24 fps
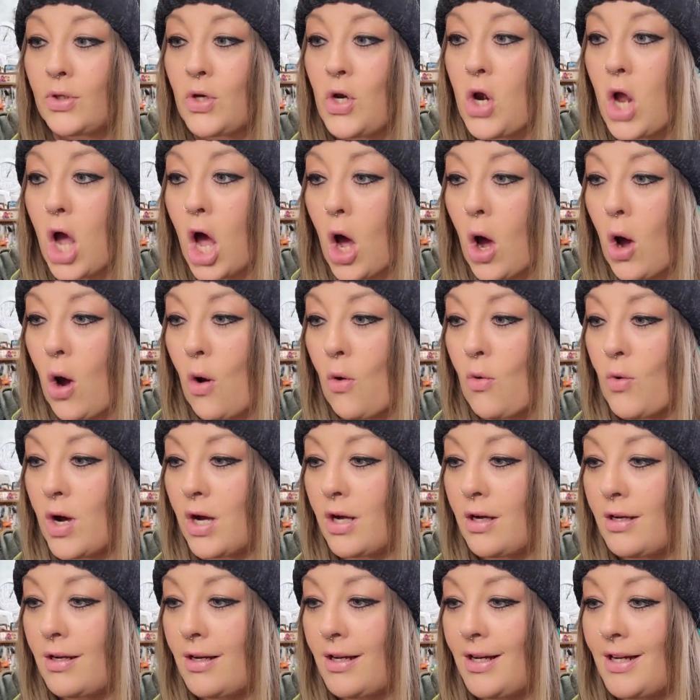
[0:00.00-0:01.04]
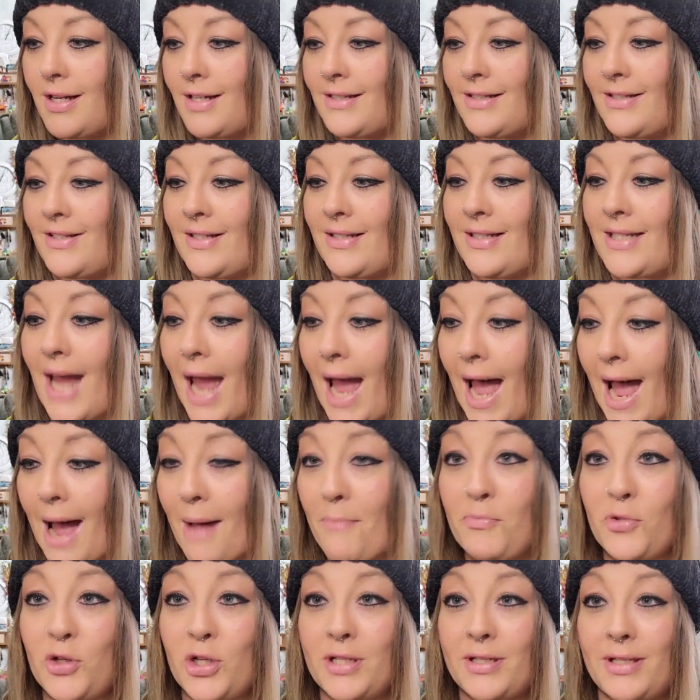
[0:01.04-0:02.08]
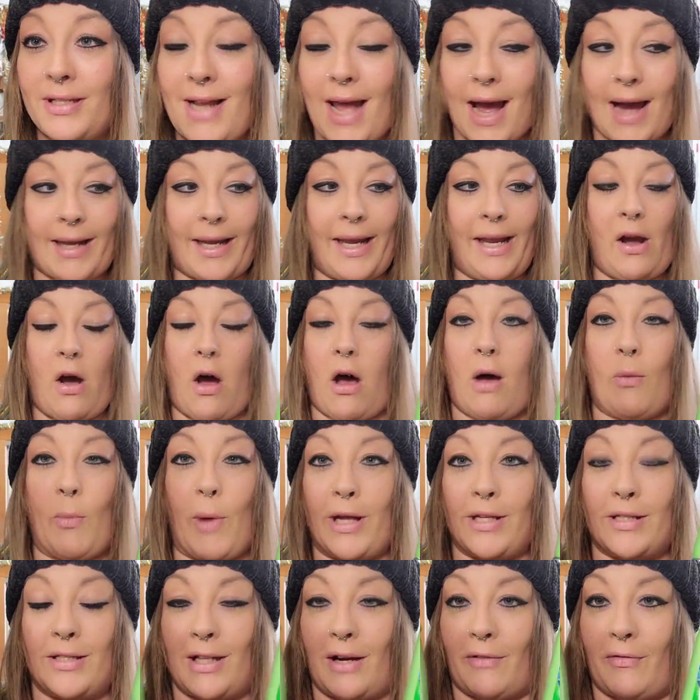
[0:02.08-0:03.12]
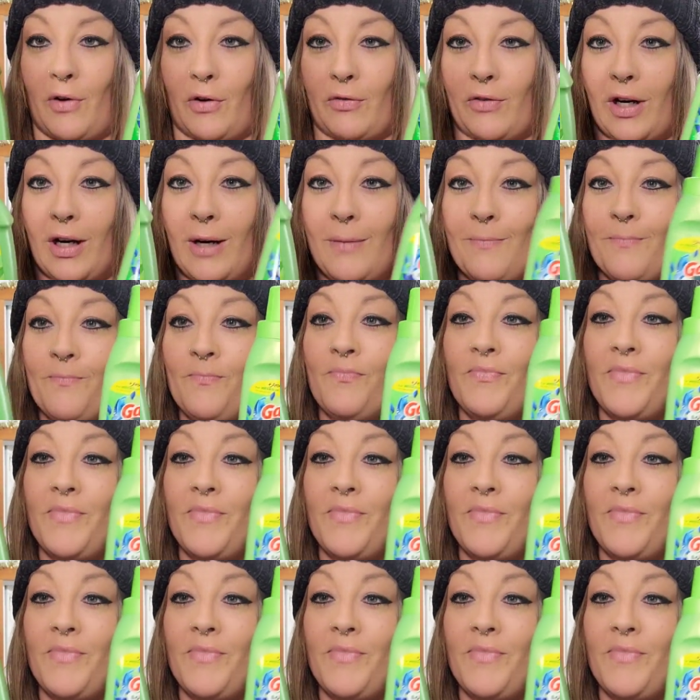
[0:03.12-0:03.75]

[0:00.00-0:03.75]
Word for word: no, stop. She's knocking all my stuff over.